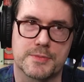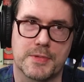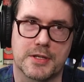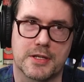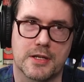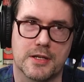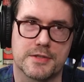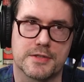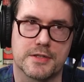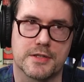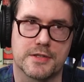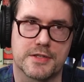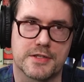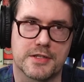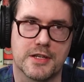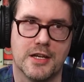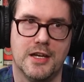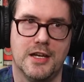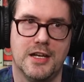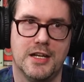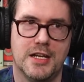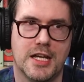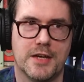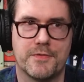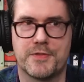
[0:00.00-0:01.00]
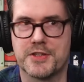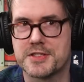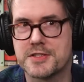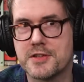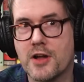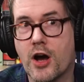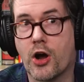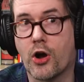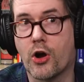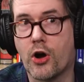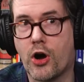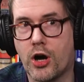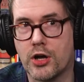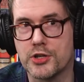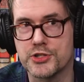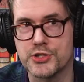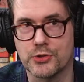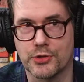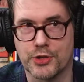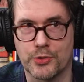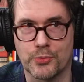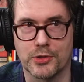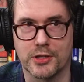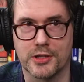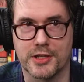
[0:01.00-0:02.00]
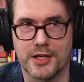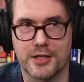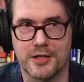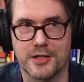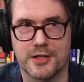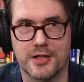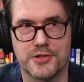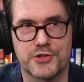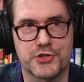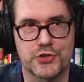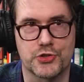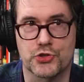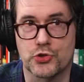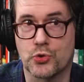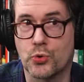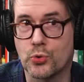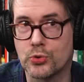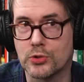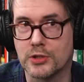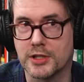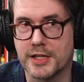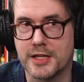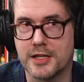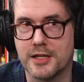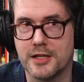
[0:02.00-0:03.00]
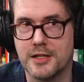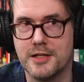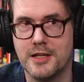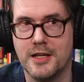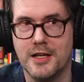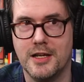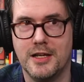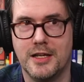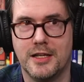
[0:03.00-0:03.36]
Because it's if it's not causally related, it's just correlated,